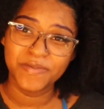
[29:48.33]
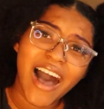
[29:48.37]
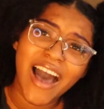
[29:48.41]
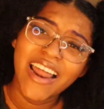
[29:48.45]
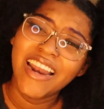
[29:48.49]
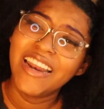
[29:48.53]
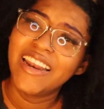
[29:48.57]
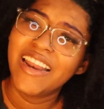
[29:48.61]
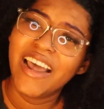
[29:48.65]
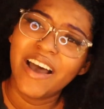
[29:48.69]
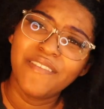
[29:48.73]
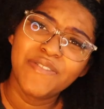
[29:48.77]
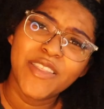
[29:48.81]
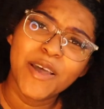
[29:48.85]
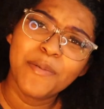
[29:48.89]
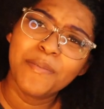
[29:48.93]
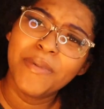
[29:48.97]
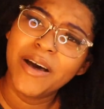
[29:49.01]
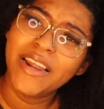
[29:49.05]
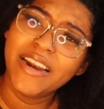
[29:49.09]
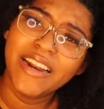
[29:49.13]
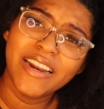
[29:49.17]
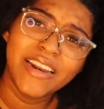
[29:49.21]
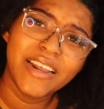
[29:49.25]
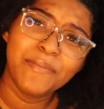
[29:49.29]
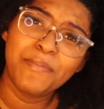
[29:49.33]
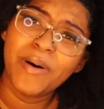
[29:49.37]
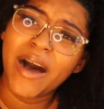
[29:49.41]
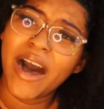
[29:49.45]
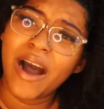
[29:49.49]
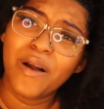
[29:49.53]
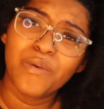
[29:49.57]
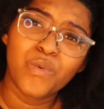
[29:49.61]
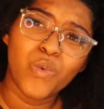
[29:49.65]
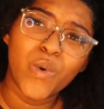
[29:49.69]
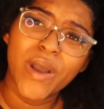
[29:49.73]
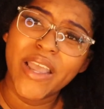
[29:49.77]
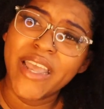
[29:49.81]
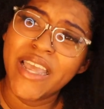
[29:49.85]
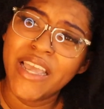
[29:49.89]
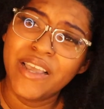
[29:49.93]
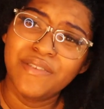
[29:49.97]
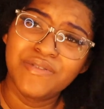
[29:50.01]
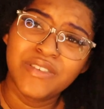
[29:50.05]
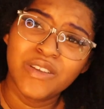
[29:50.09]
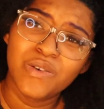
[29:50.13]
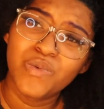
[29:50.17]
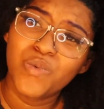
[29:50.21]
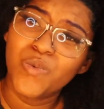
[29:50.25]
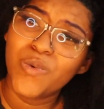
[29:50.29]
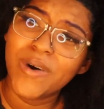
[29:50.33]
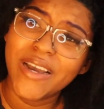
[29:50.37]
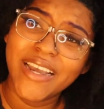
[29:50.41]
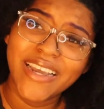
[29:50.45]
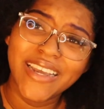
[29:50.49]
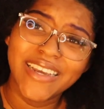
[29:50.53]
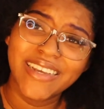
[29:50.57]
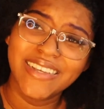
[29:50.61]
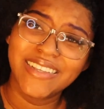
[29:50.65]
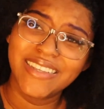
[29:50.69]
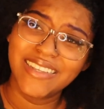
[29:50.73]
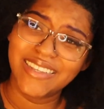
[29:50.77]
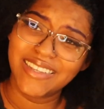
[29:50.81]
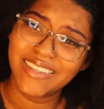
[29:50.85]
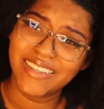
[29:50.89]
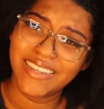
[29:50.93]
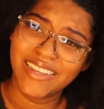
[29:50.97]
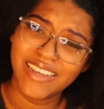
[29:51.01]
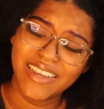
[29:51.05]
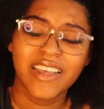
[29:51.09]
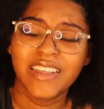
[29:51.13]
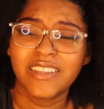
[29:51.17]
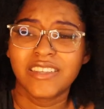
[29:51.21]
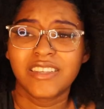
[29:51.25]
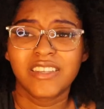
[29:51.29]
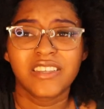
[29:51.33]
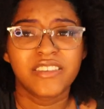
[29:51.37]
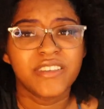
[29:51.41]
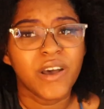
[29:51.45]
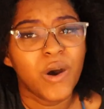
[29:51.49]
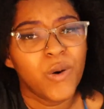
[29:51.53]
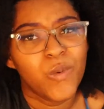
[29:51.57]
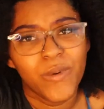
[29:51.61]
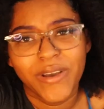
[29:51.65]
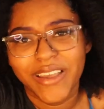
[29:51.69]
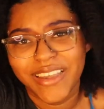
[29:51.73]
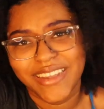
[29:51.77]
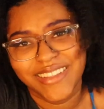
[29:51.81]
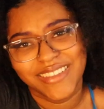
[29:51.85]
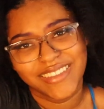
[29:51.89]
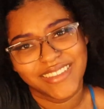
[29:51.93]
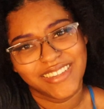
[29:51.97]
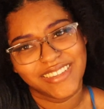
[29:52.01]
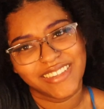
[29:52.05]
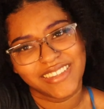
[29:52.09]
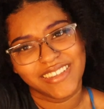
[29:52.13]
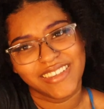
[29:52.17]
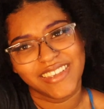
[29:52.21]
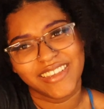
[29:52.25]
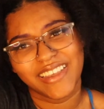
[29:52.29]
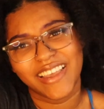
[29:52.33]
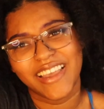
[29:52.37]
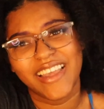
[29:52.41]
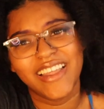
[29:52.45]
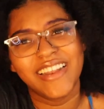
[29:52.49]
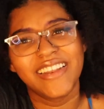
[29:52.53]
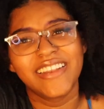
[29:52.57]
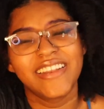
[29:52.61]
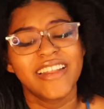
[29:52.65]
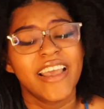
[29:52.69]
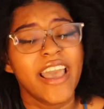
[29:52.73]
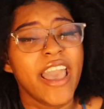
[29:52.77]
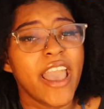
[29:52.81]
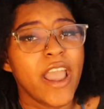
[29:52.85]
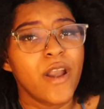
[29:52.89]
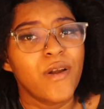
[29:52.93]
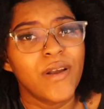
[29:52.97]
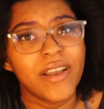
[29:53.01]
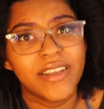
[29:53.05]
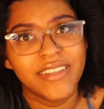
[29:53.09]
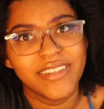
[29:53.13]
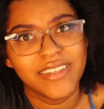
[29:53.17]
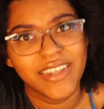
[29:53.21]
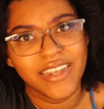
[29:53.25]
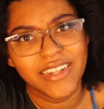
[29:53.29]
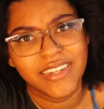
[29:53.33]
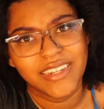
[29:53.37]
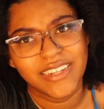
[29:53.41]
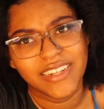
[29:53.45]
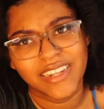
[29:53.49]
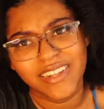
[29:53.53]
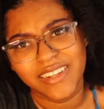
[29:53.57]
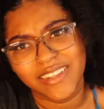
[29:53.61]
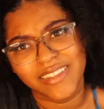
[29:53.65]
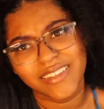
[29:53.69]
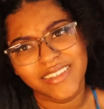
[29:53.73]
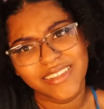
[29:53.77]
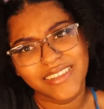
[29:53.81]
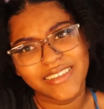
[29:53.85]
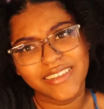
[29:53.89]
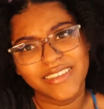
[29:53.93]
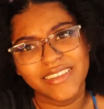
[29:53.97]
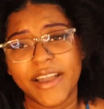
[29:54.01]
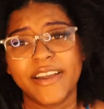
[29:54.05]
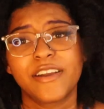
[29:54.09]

I didn't have the money to buy weaves and wigs and sew-ins and hair extensions.